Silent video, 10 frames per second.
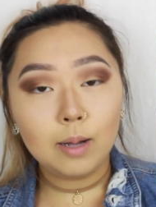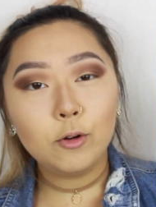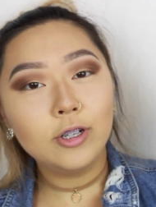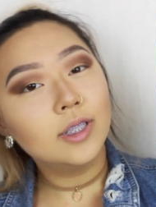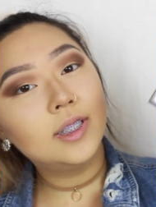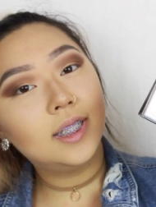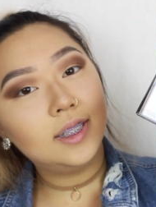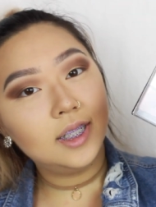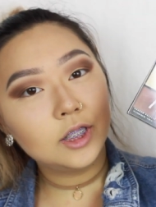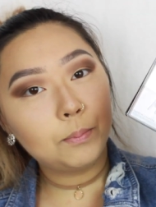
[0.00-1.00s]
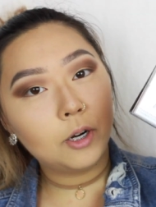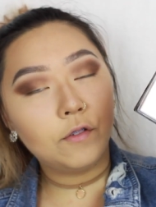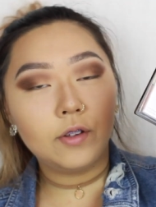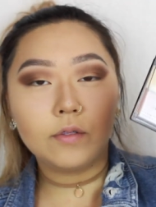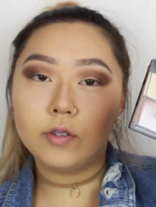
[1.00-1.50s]
I'm going into the NYX
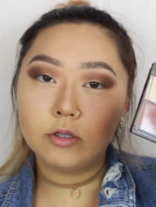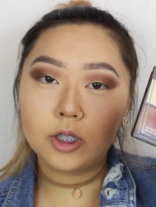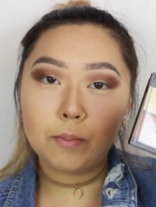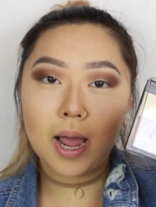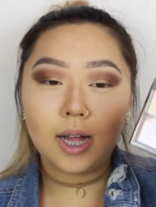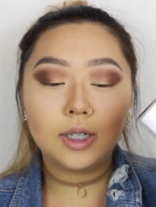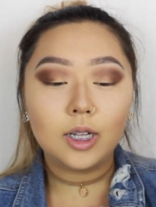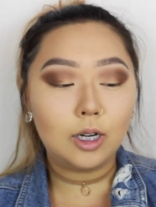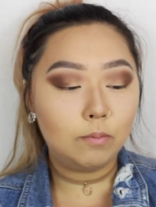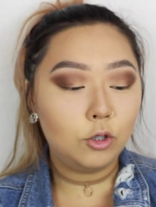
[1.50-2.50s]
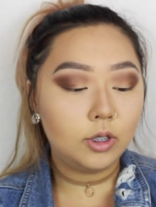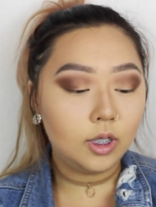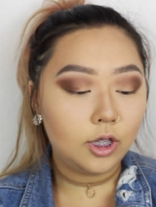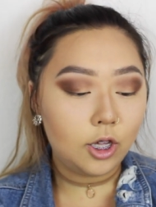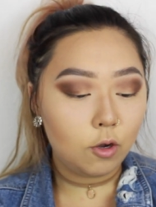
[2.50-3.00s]
Perfect Filter Palette and I'm
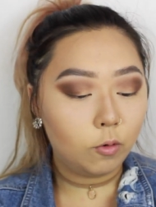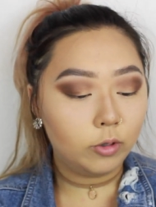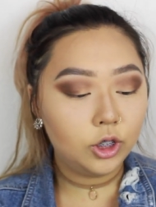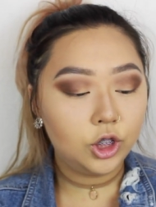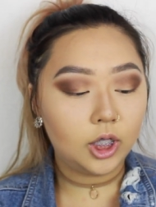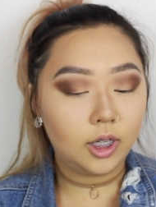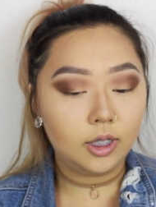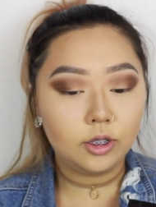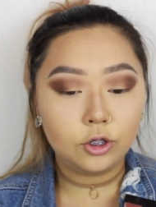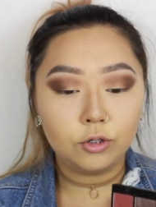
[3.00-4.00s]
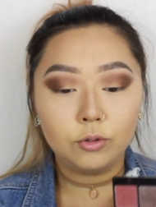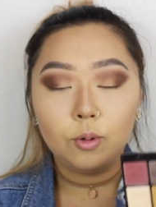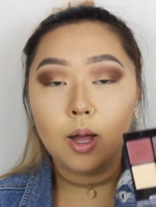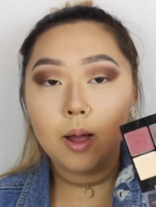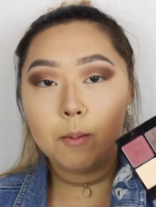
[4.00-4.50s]
using the orange shade
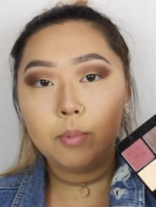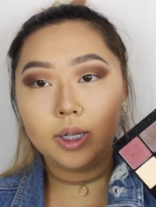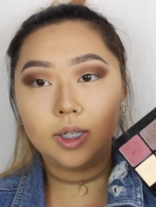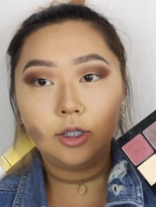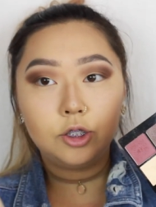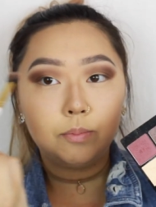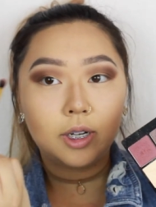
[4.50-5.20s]
to put into